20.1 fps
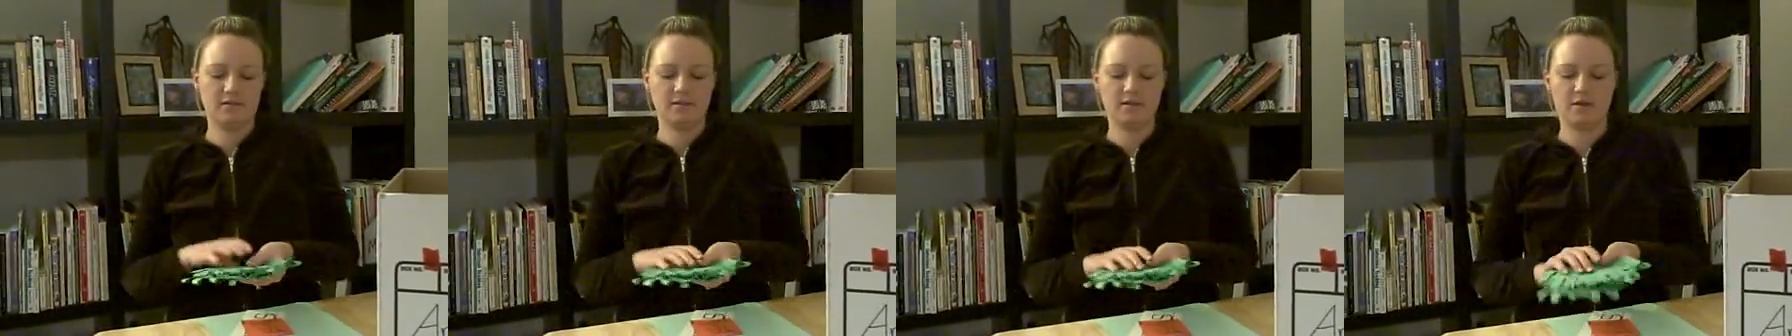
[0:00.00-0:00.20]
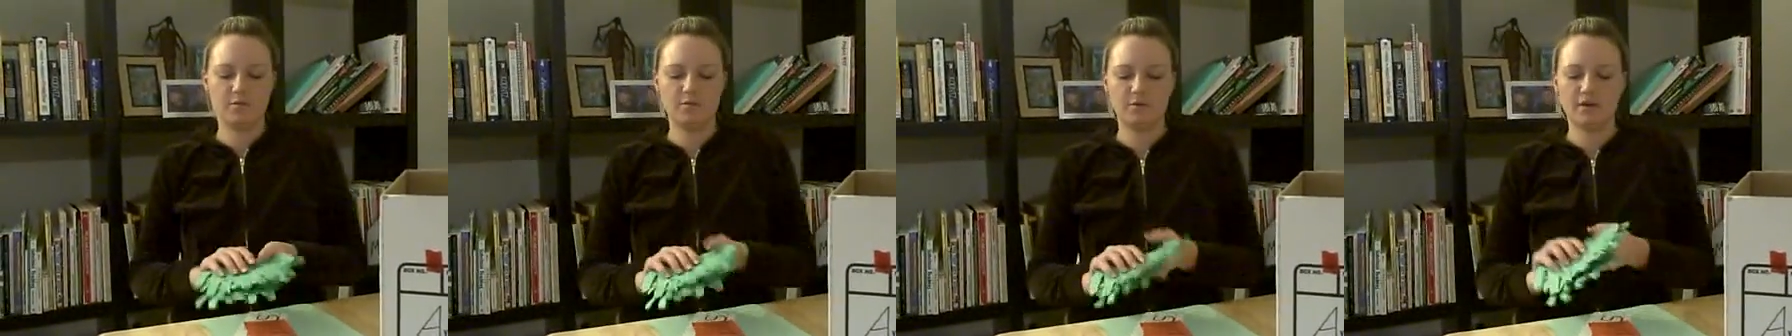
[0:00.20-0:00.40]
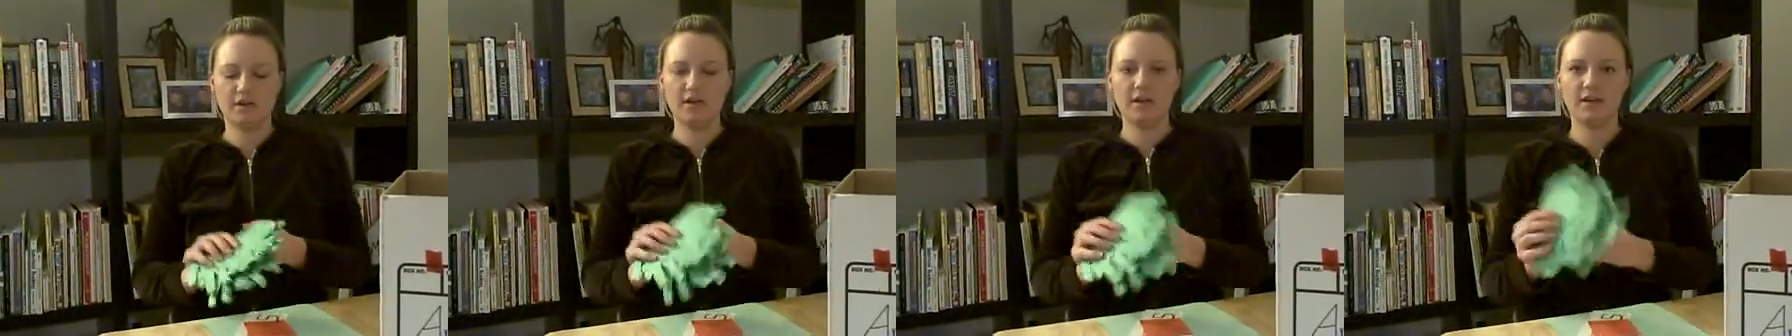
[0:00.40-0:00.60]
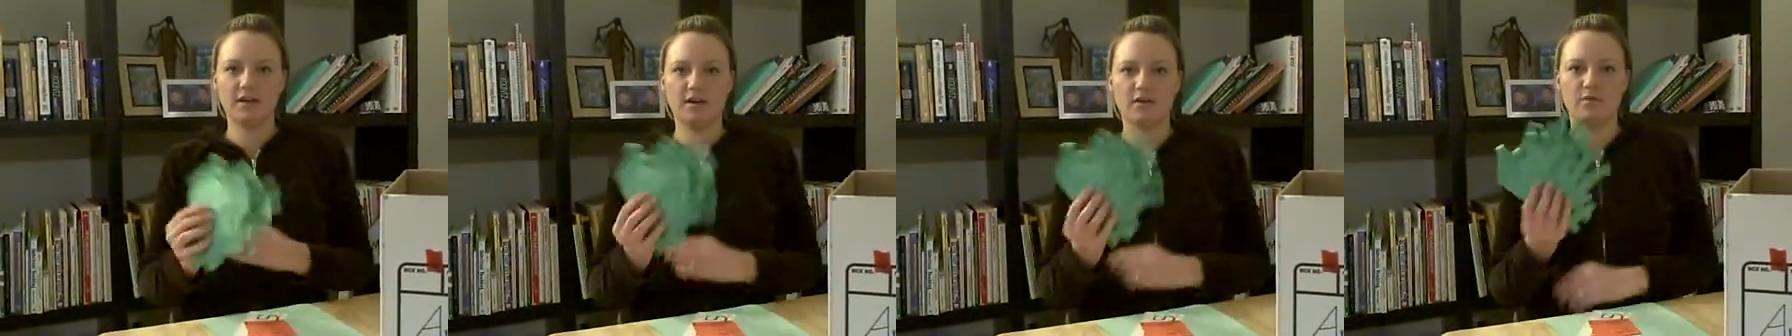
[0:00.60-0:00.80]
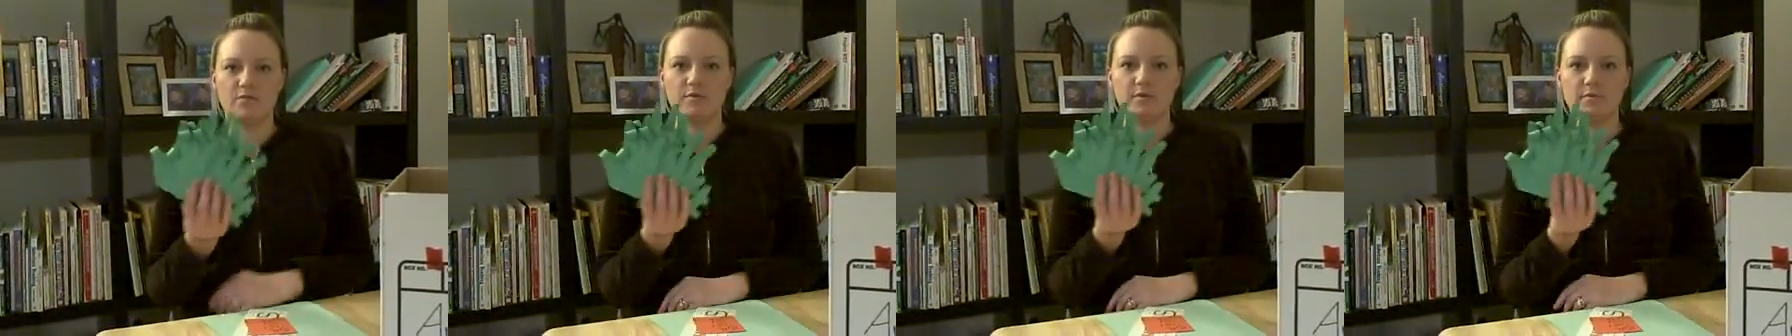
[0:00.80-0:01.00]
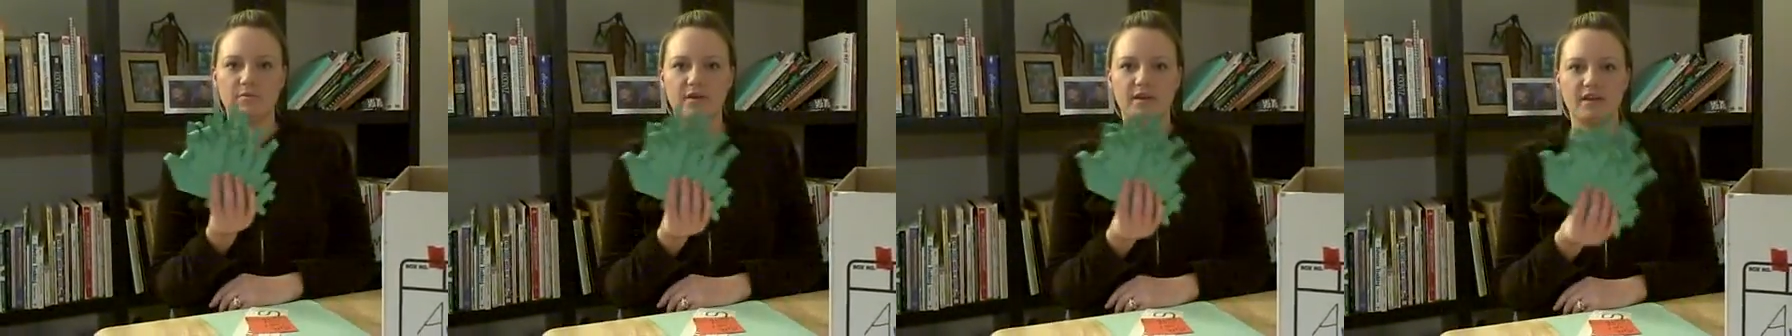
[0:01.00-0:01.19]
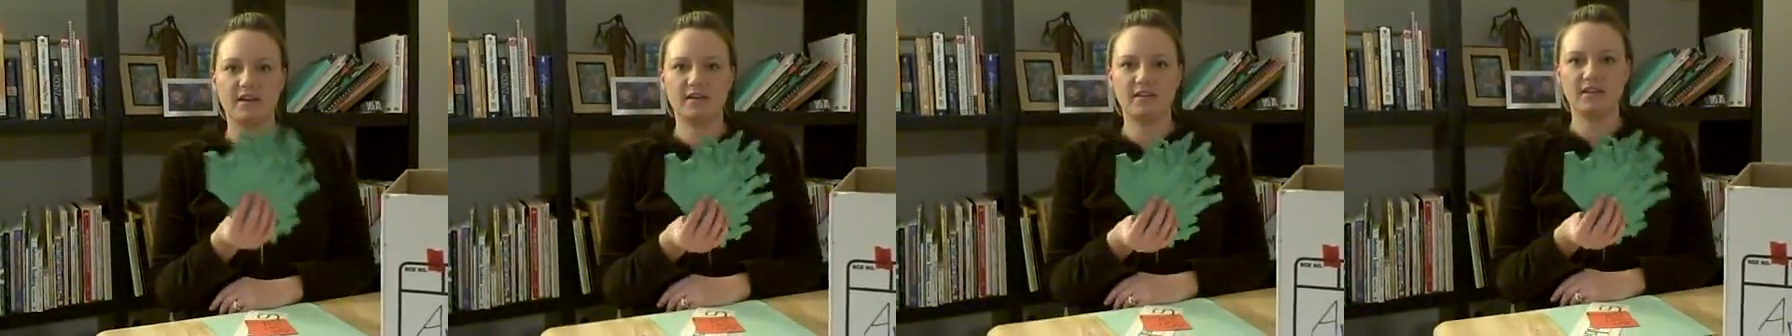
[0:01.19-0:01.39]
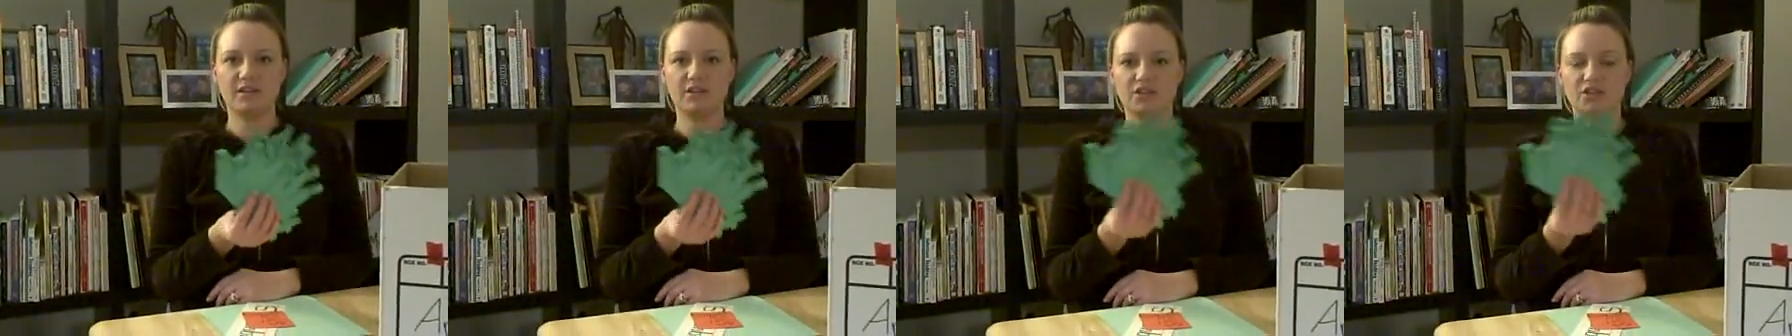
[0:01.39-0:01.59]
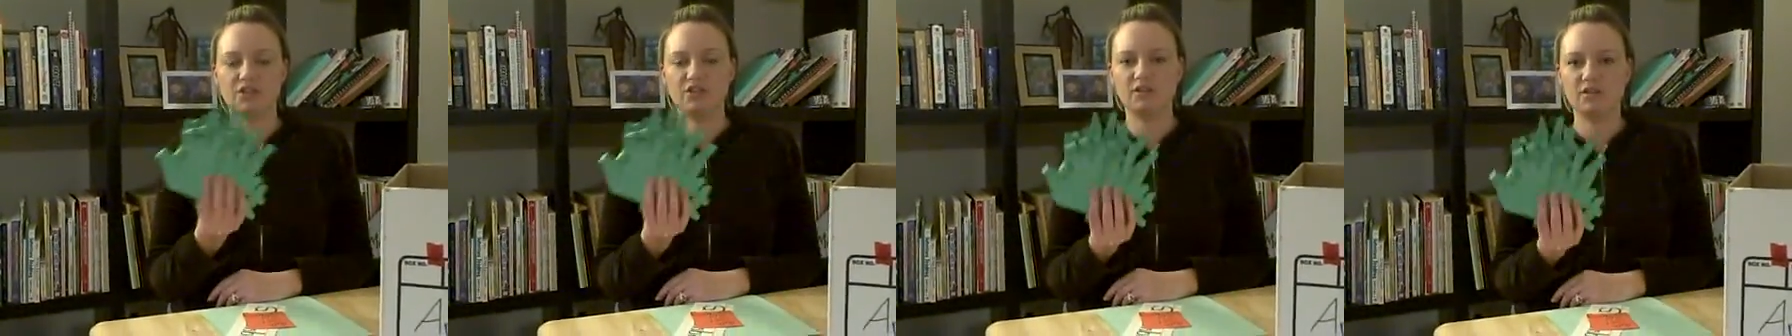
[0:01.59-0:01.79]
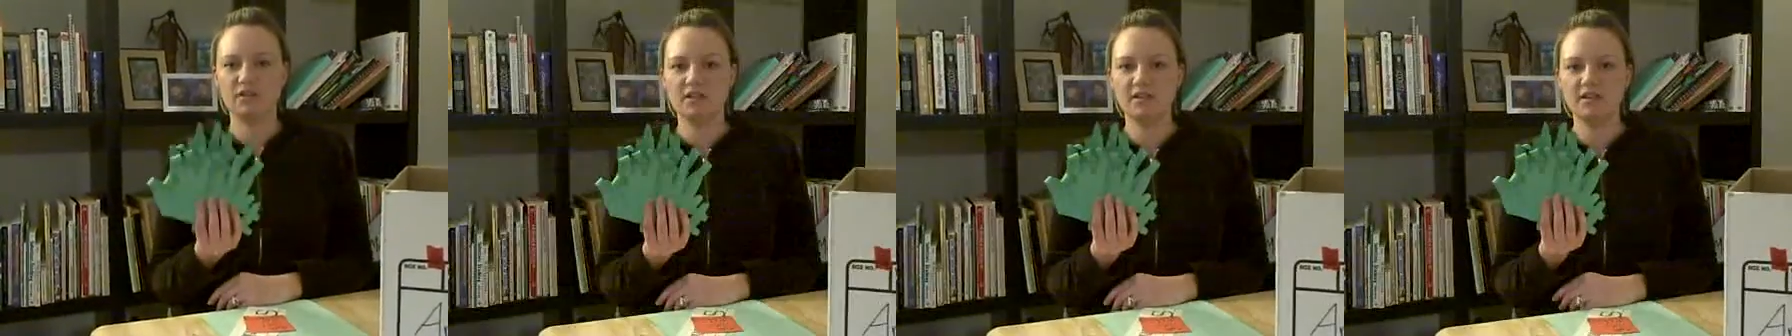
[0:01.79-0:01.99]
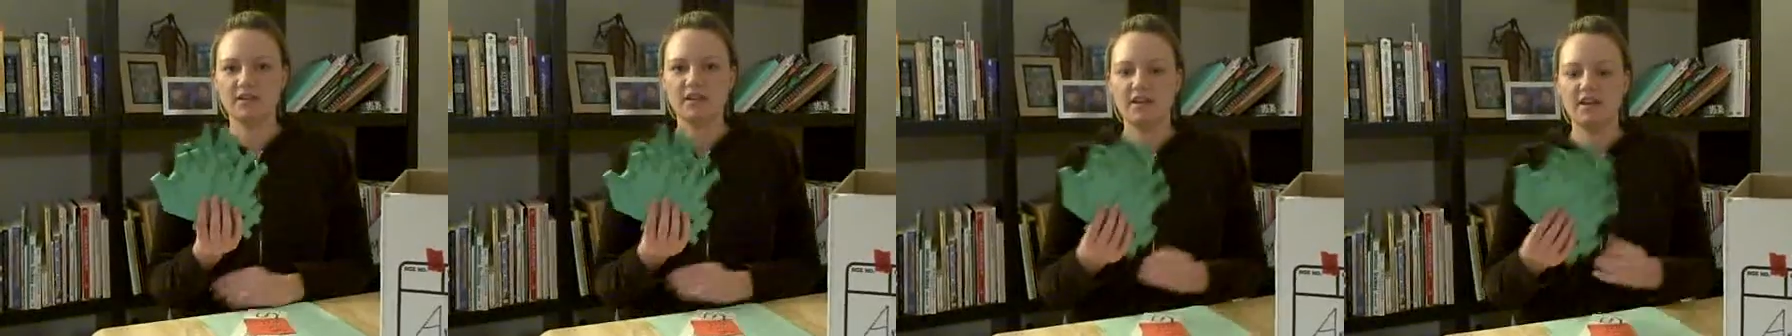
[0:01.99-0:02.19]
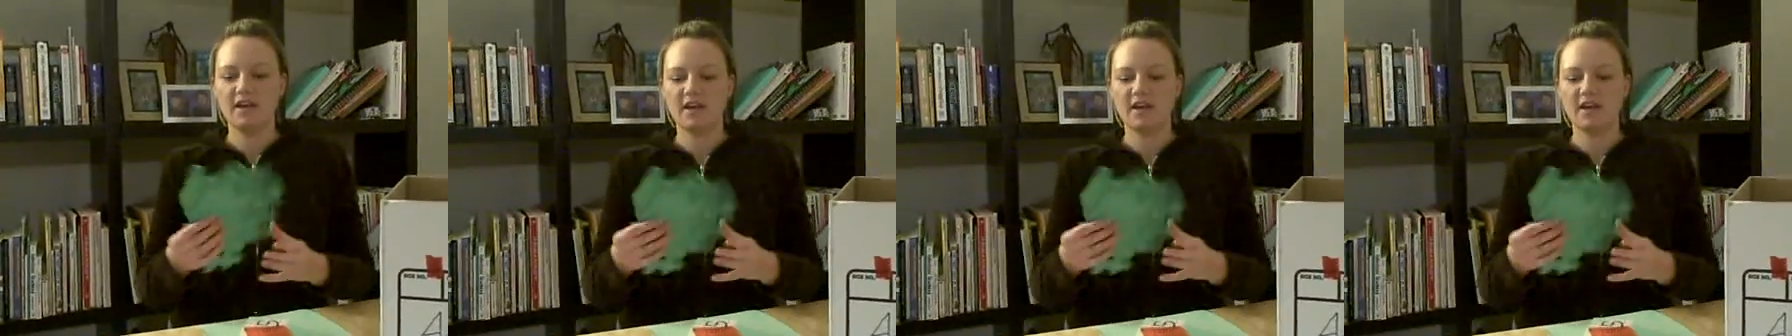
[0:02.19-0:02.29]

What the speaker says: that were cut out, one by each student,